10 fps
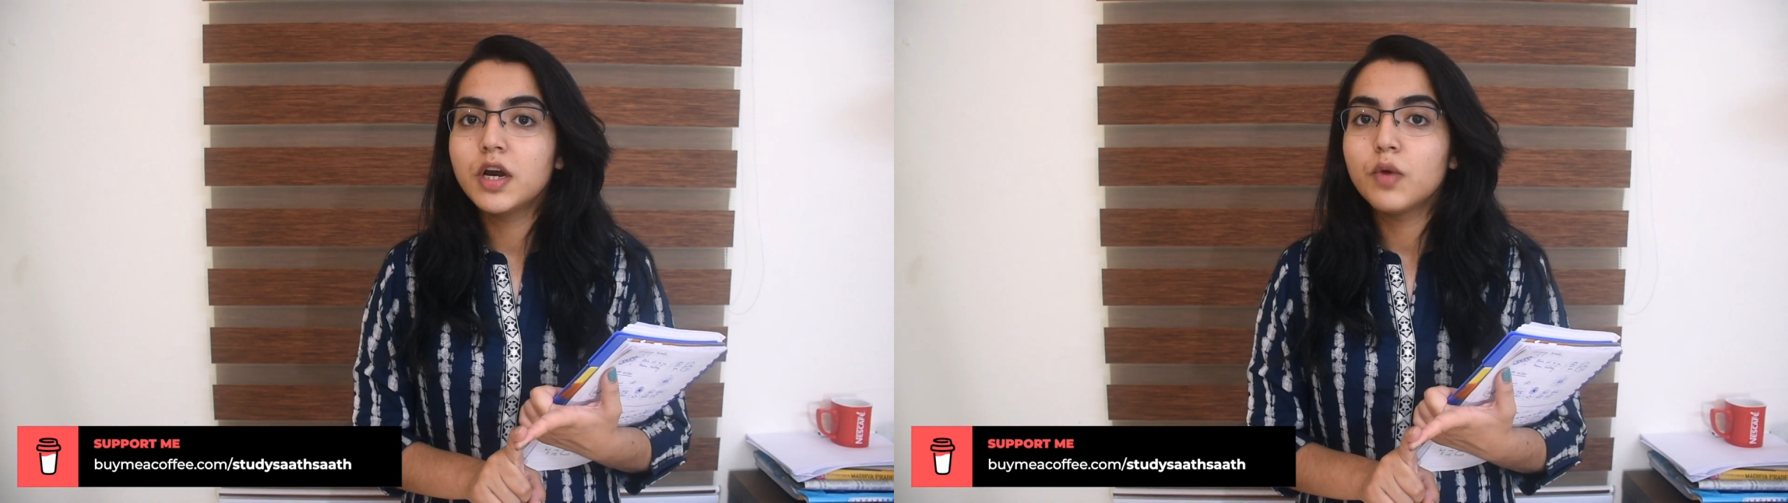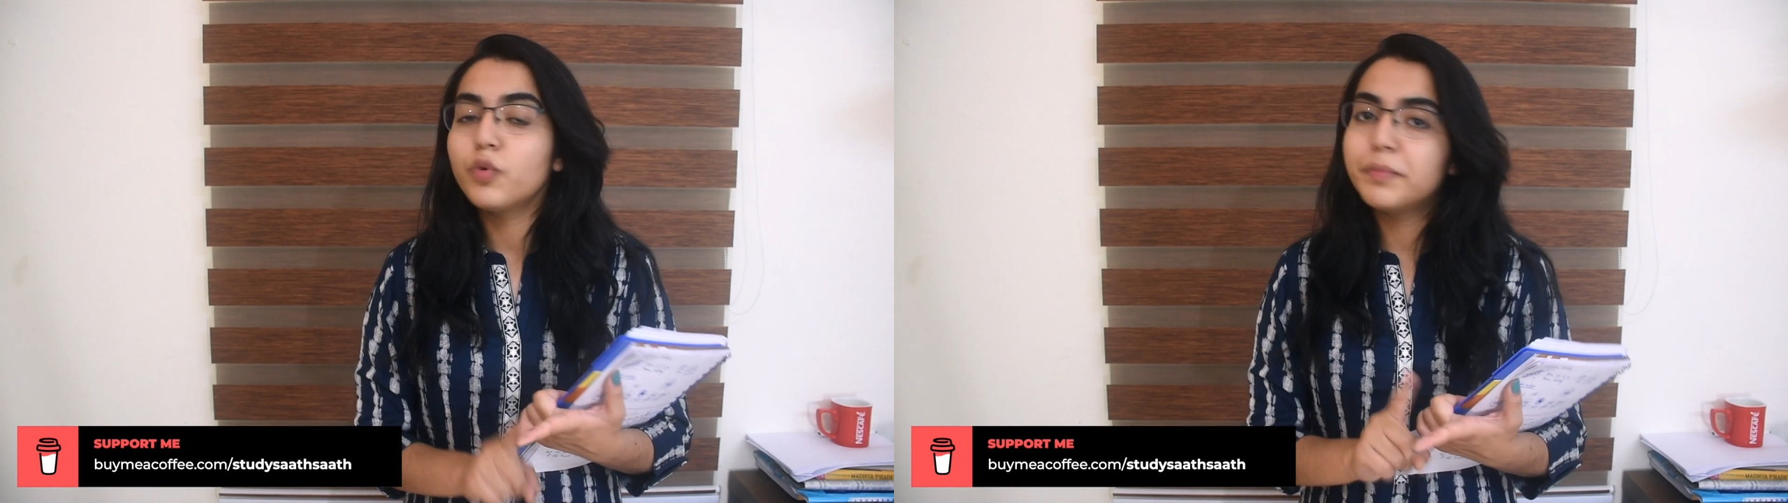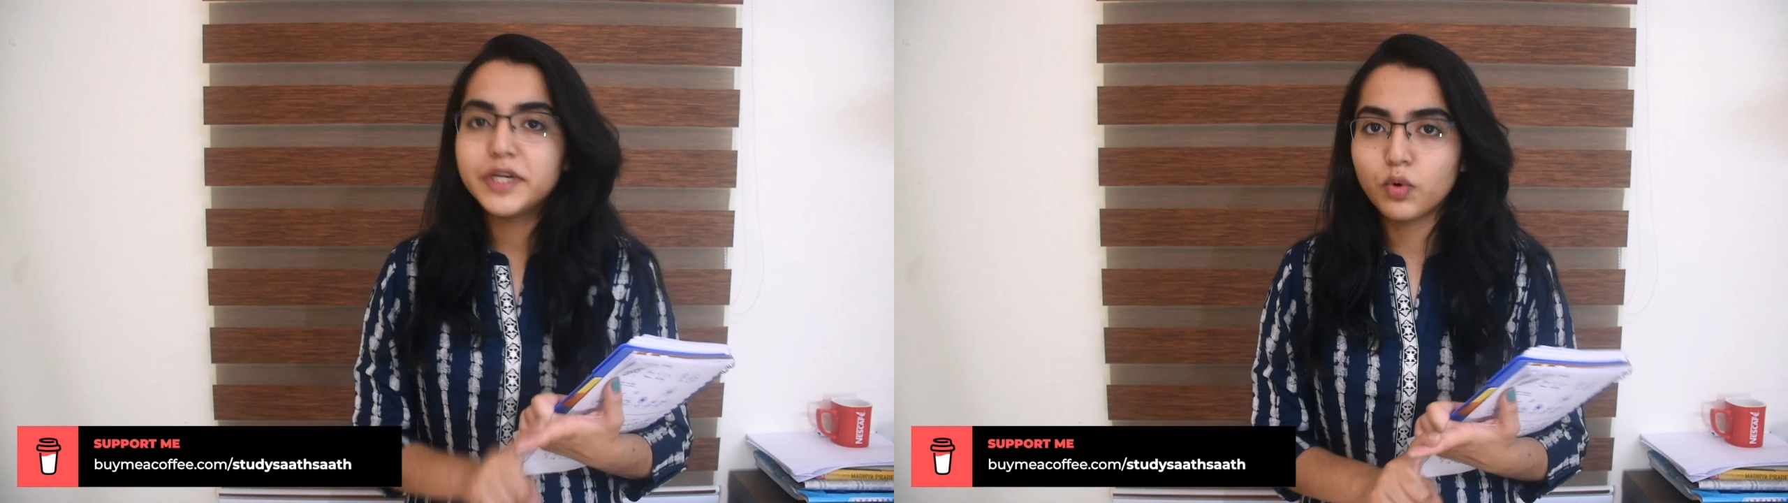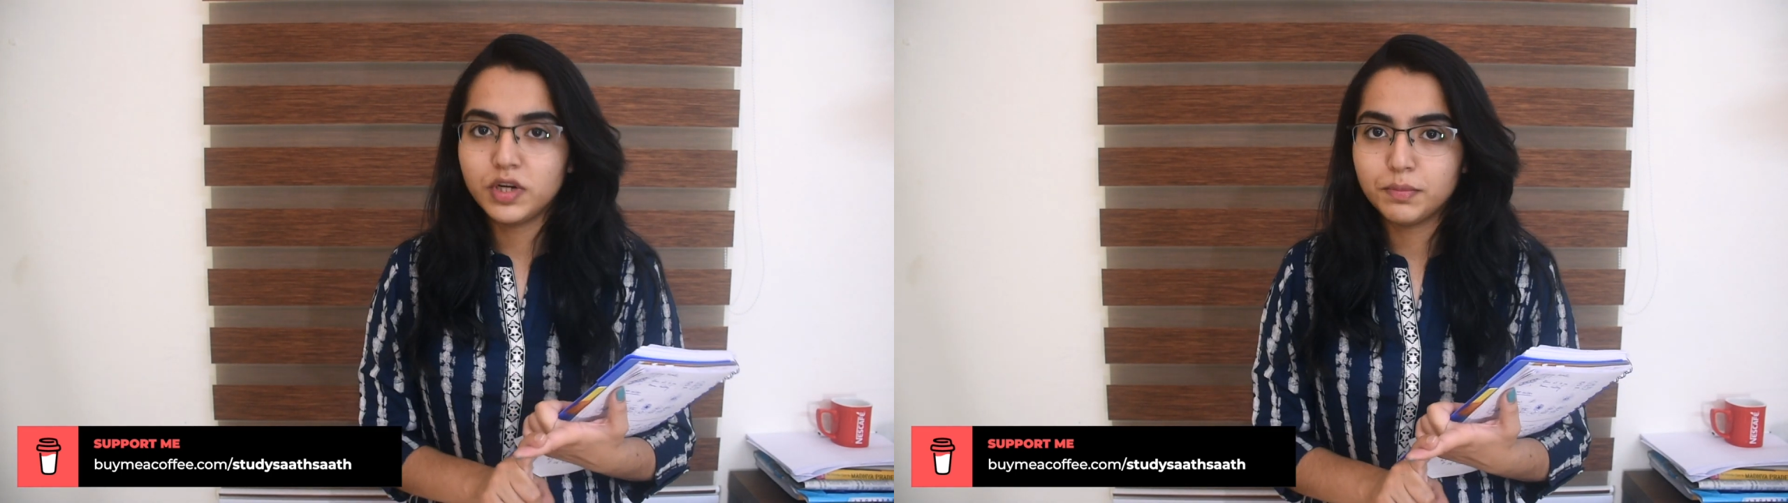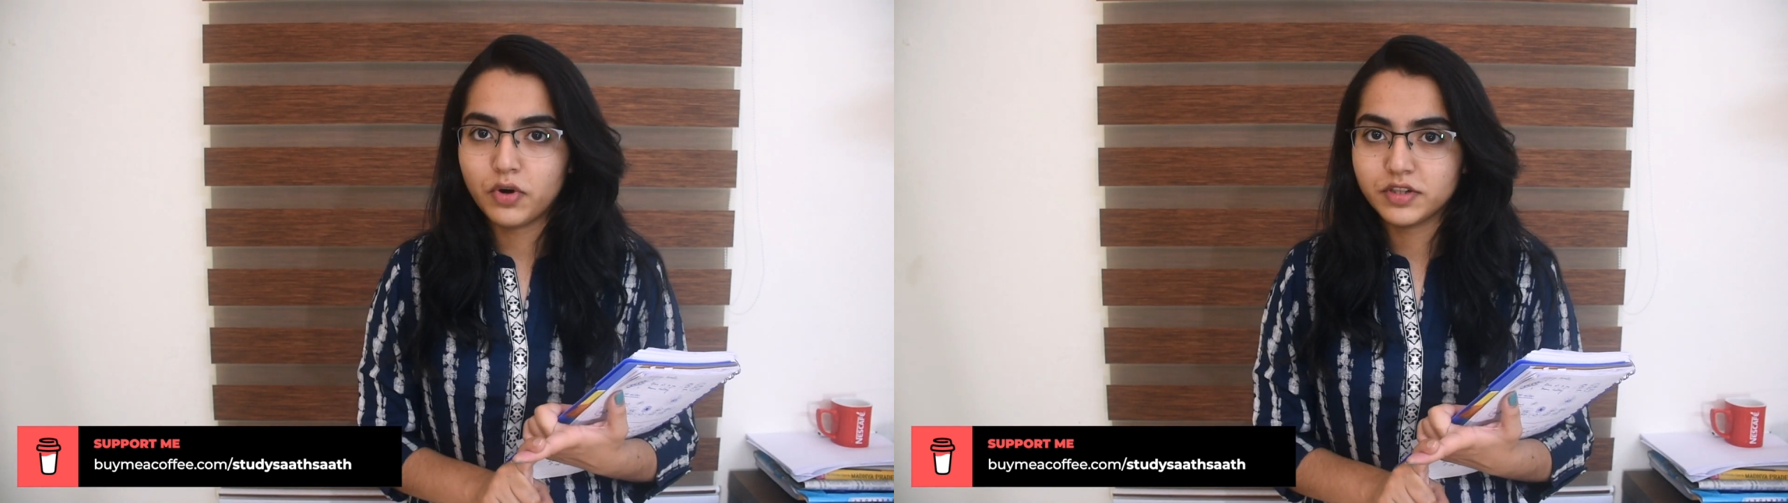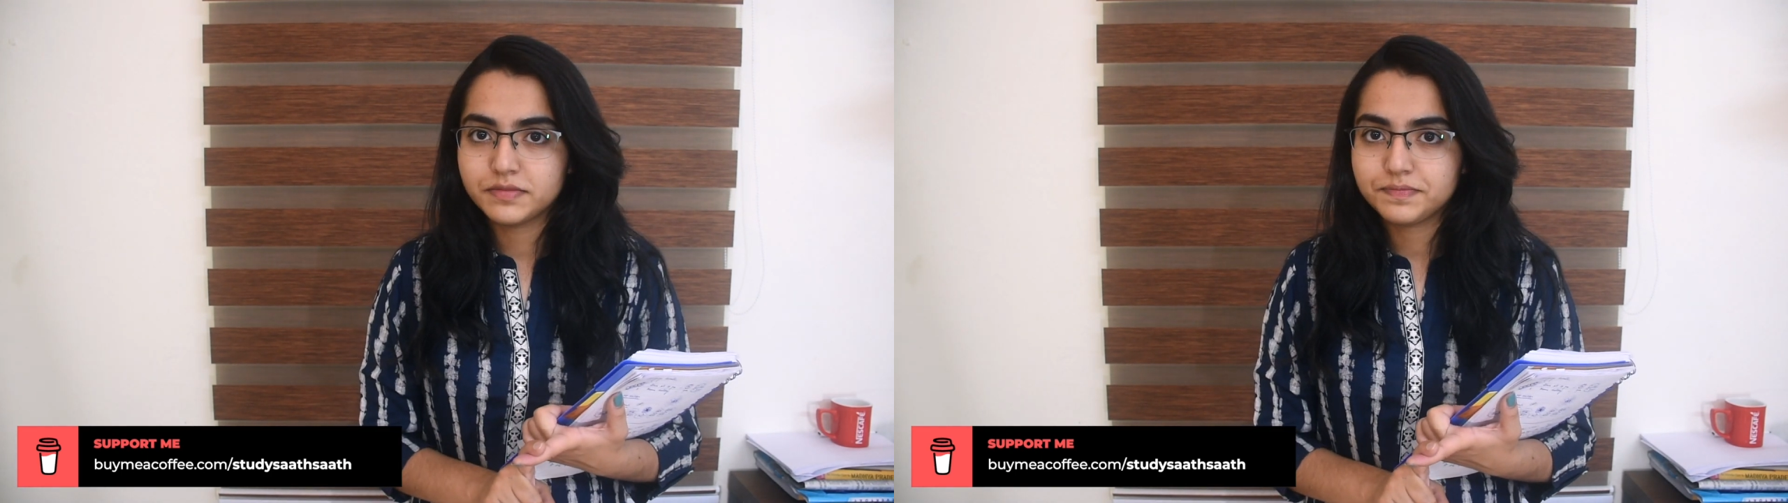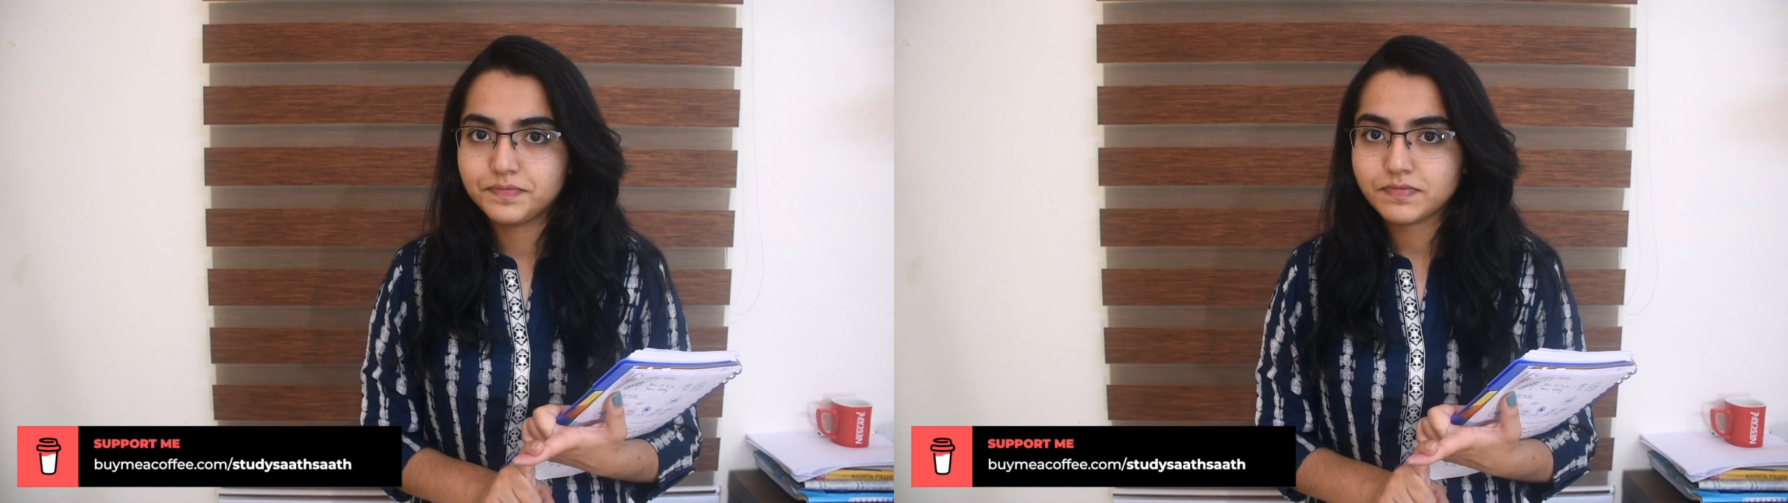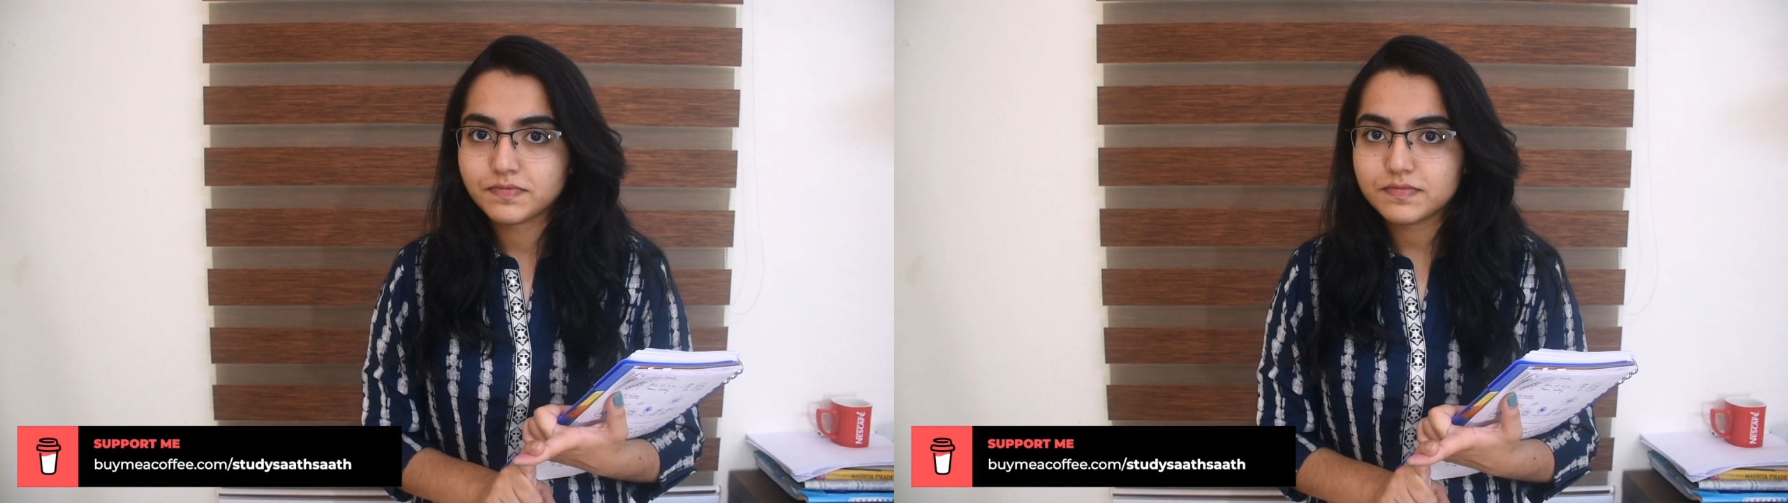would be told upon.
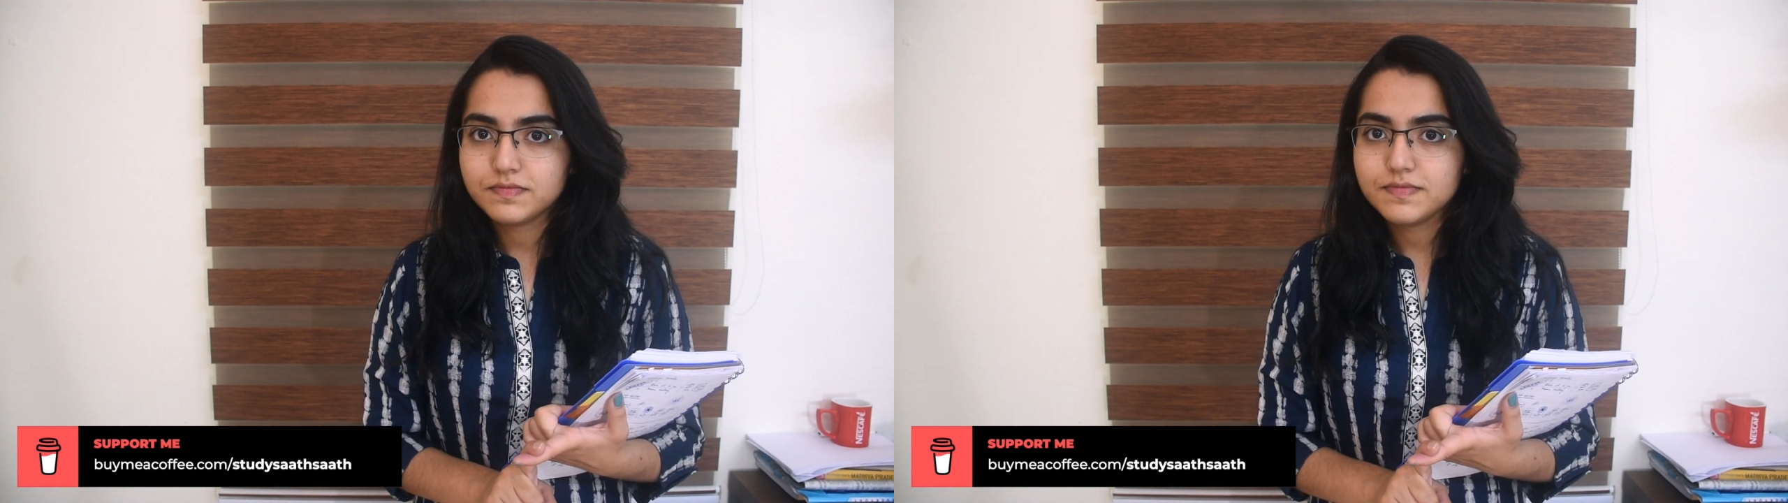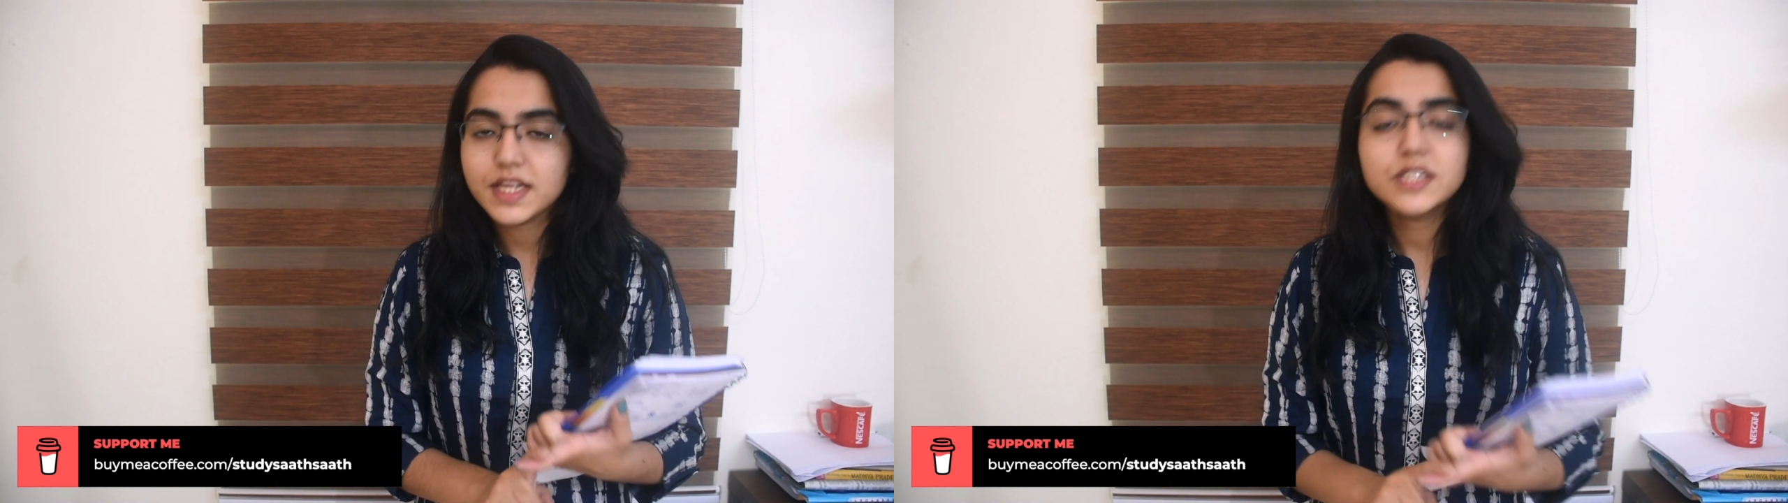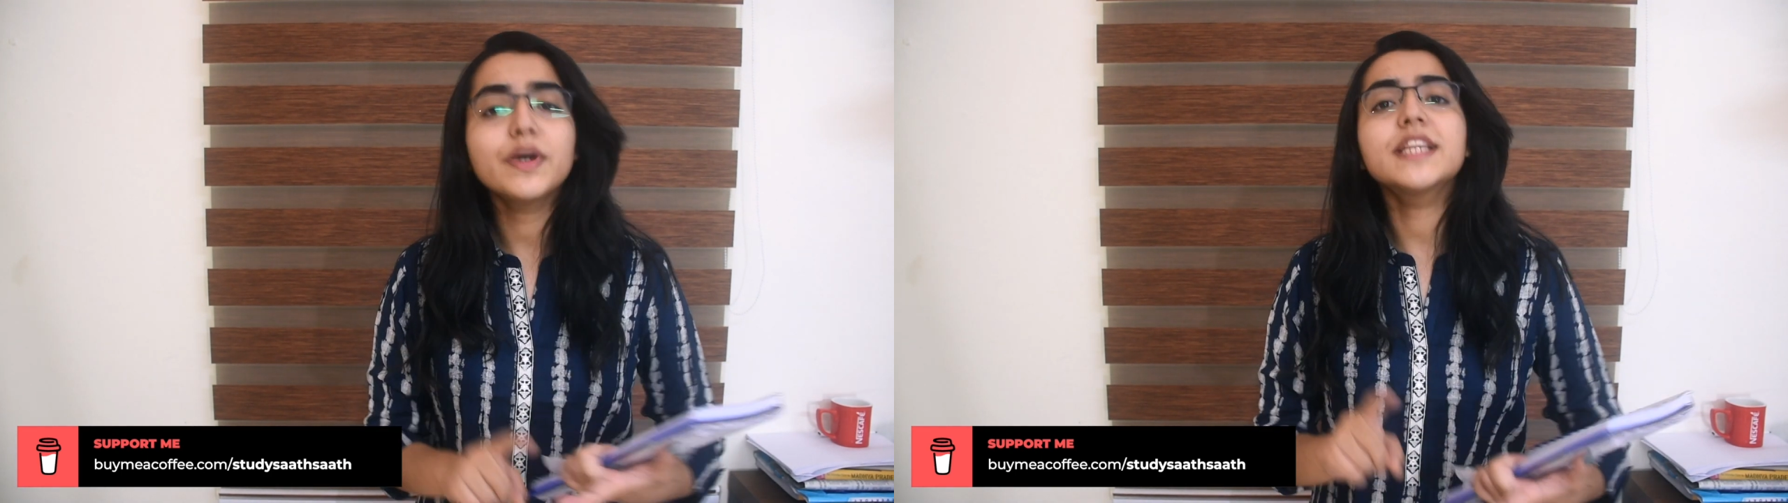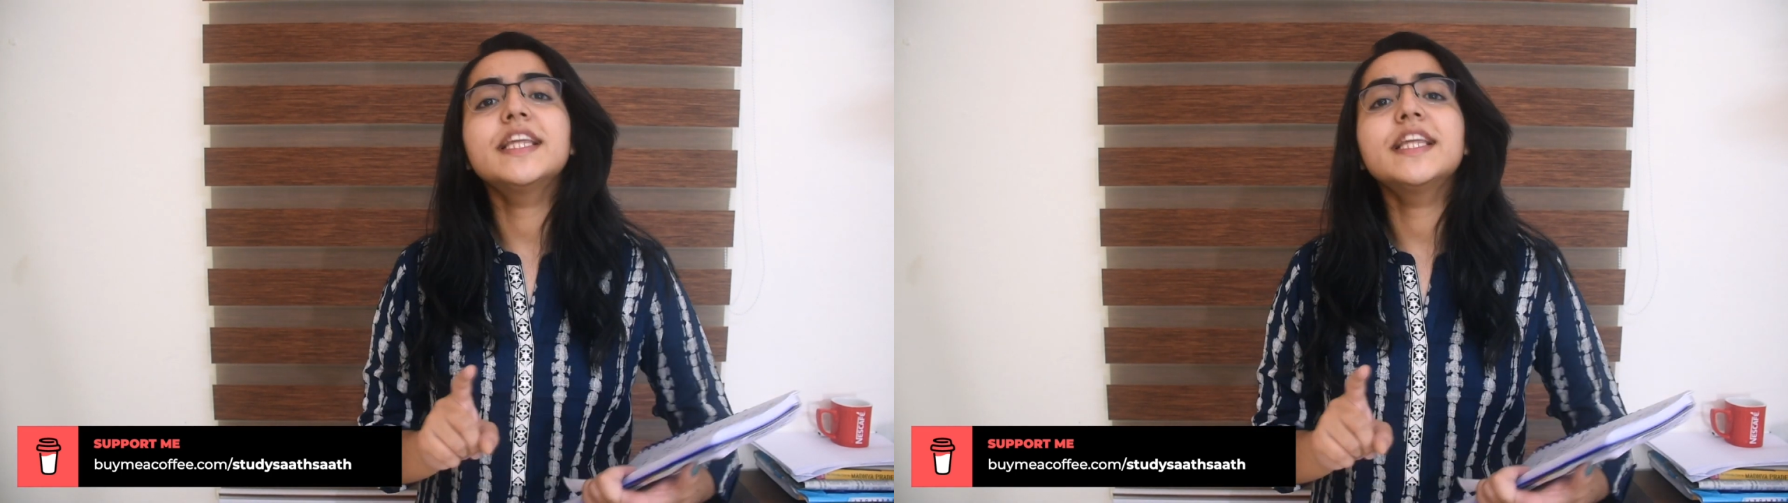So I